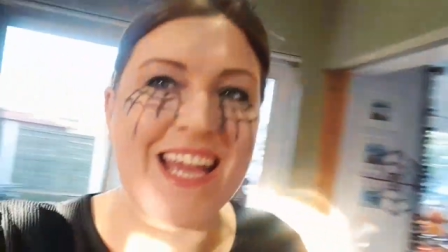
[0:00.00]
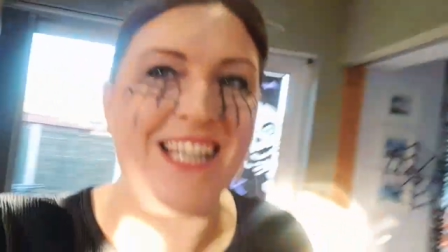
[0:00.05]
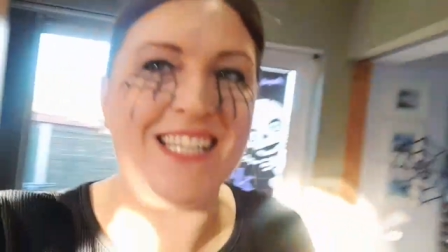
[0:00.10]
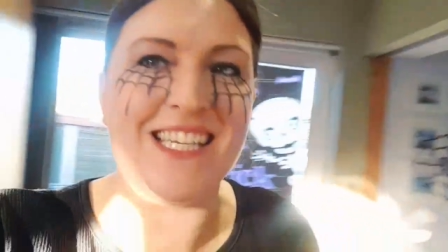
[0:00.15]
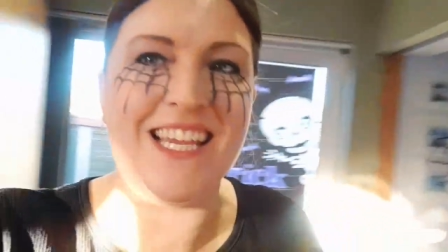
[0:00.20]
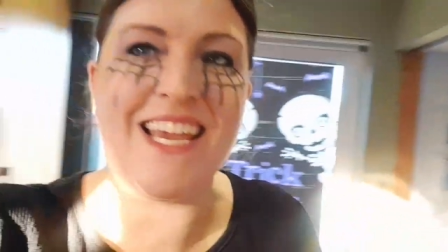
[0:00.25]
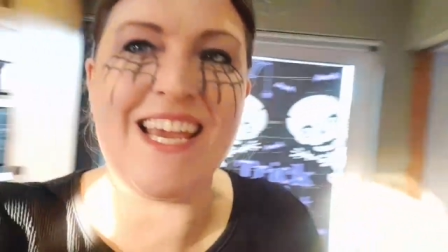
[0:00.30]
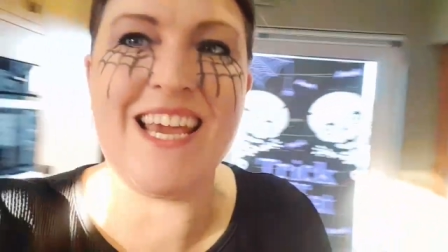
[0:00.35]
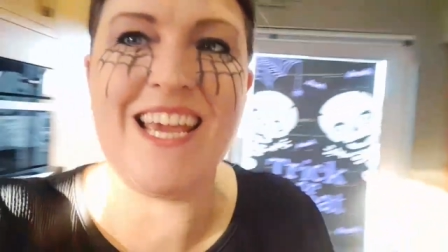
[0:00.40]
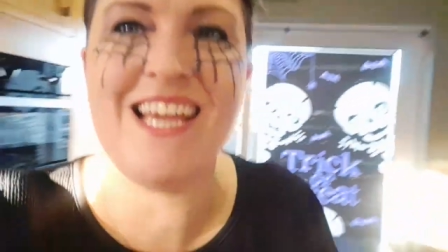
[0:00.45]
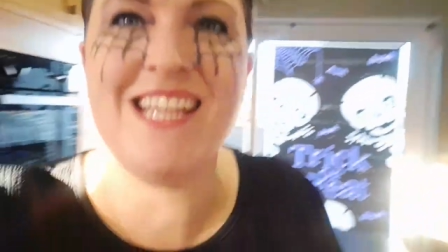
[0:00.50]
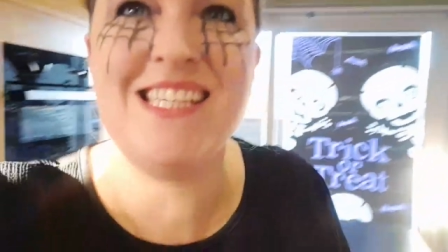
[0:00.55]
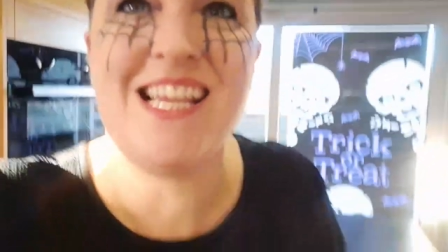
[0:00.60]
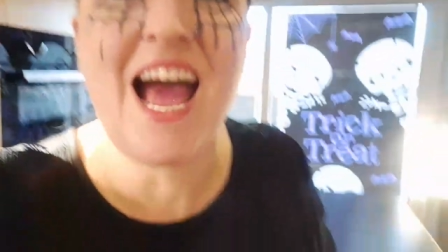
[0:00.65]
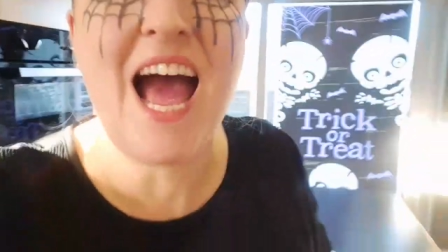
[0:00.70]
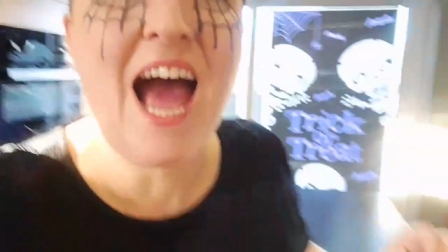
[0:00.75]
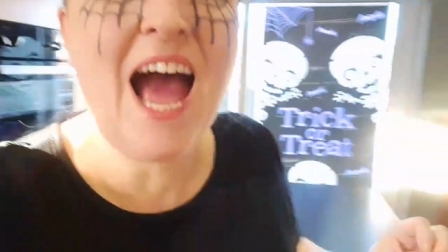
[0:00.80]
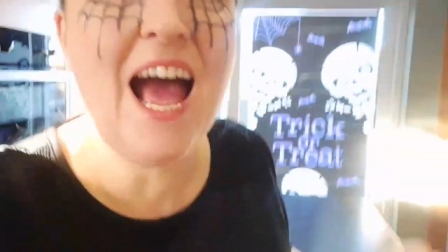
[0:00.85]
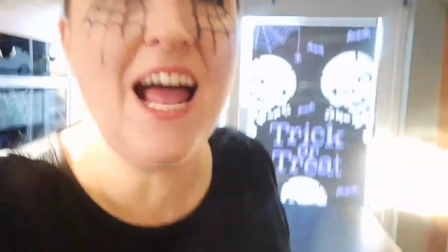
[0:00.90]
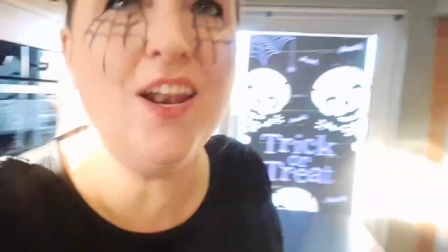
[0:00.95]
It is
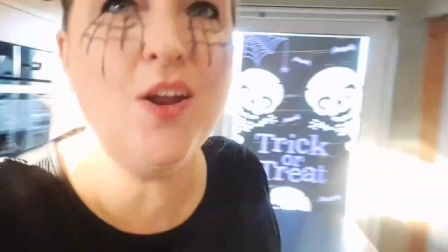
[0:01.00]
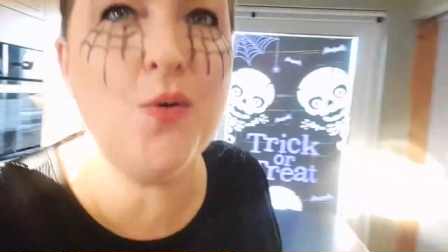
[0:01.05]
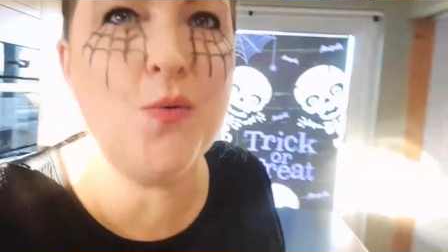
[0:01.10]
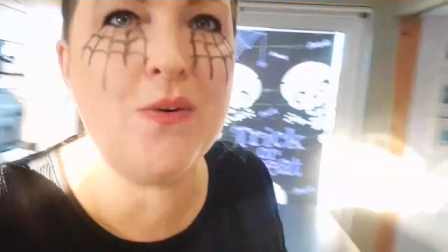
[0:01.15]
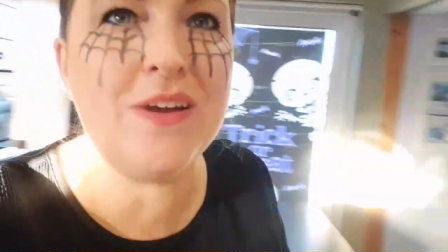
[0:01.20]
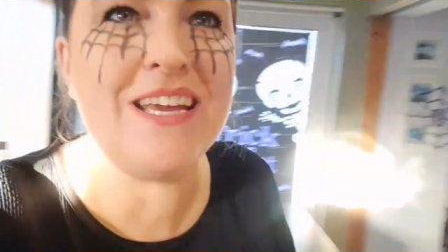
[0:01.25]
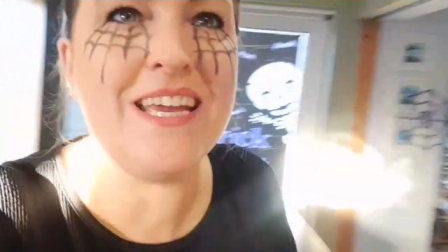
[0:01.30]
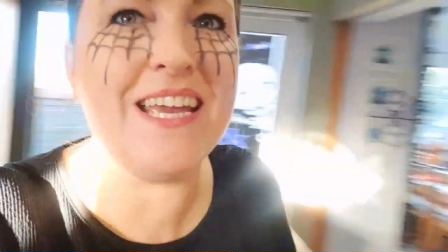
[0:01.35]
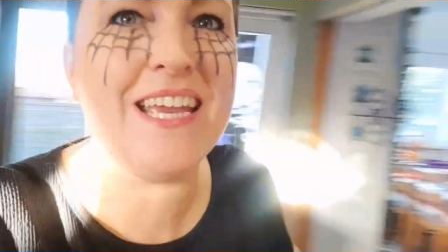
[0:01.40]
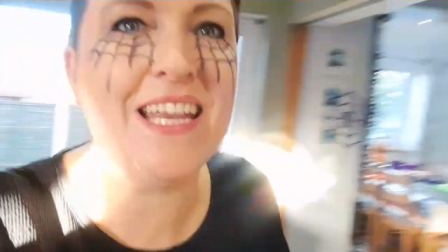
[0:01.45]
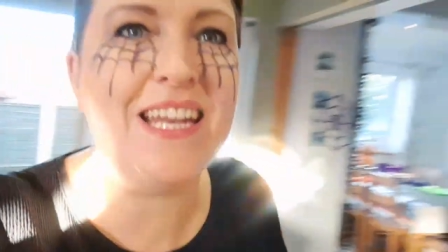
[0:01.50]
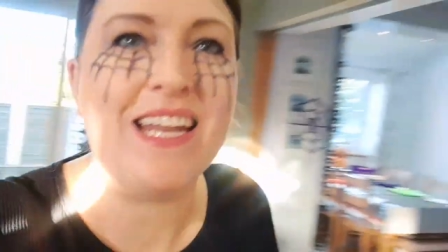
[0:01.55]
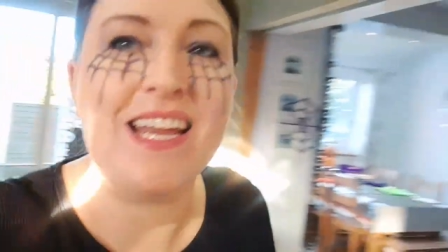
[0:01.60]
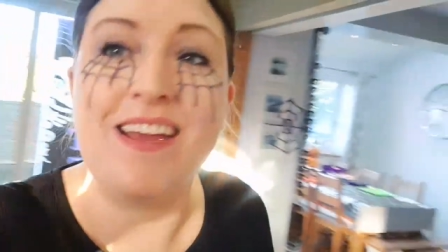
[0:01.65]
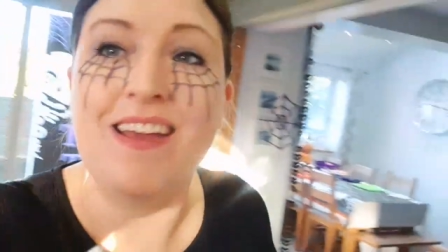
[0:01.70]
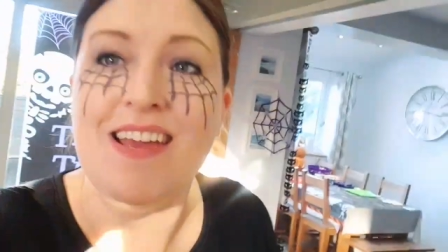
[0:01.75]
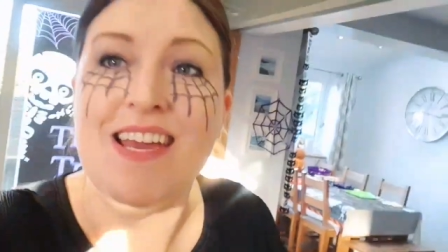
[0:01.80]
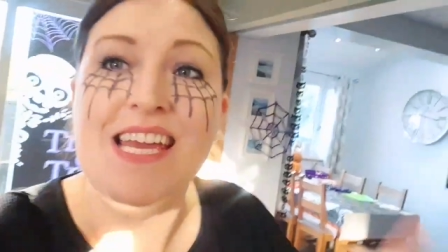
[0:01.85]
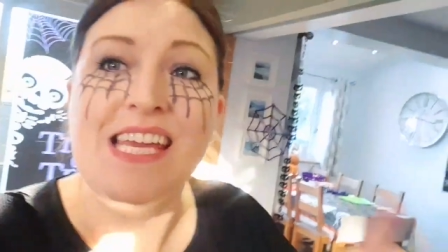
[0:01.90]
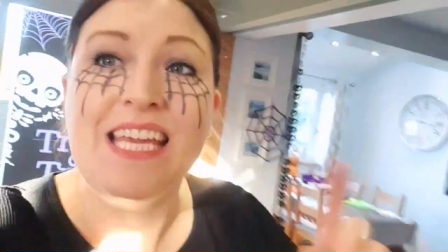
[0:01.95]

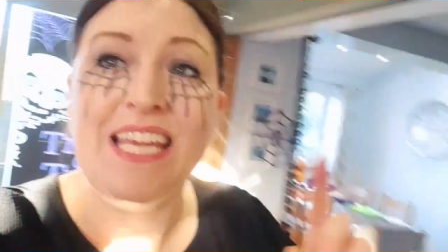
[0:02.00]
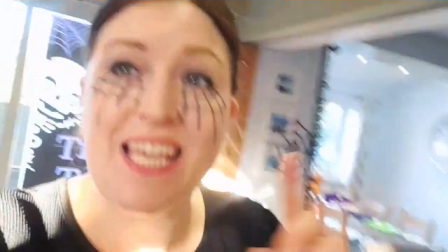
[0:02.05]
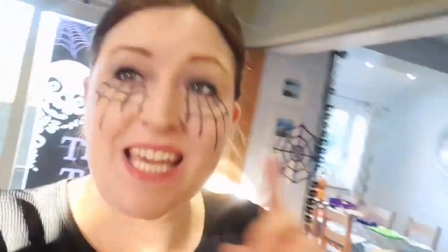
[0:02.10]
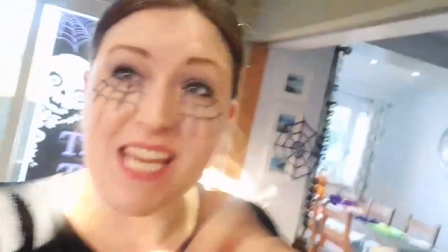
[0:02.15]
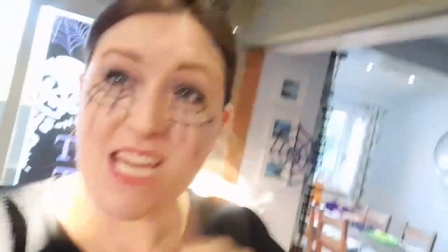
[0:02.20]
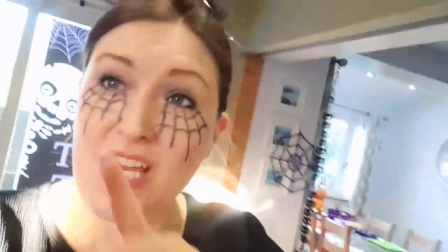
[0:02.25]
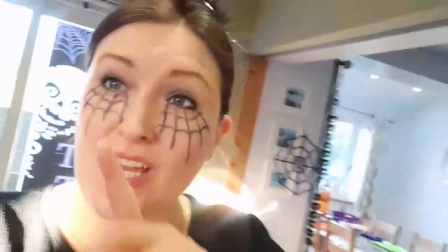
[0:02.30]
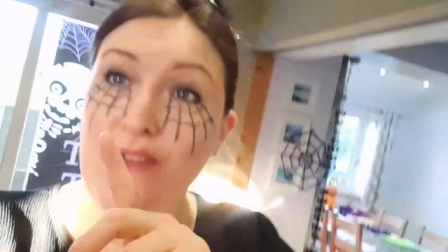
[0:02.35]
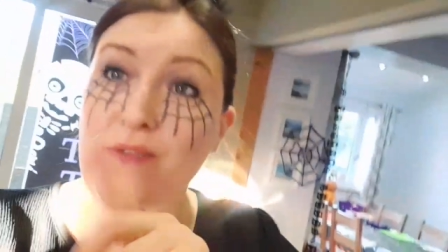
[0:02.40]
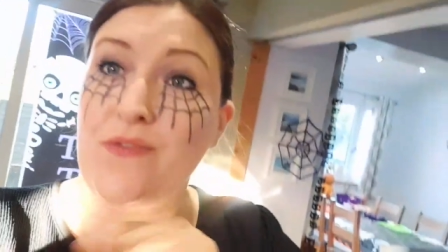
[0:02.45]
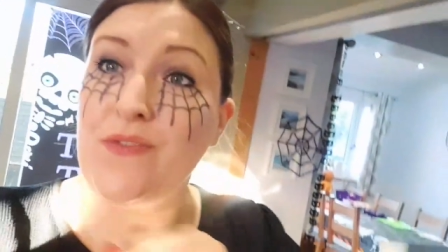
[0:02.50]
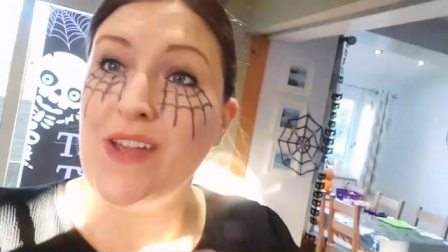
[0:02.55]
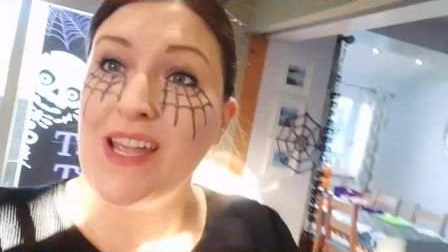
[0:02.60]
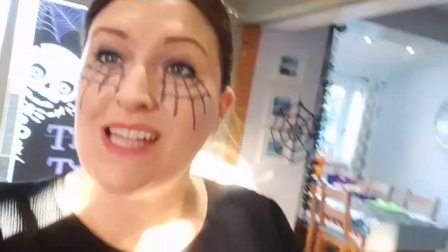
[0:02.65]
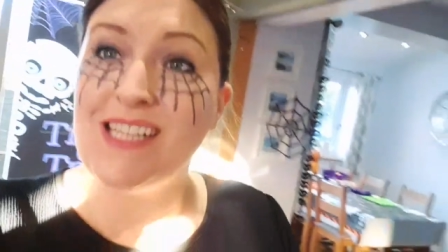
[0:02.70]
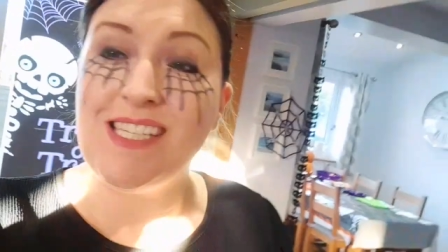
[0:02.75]
Halloween Eve.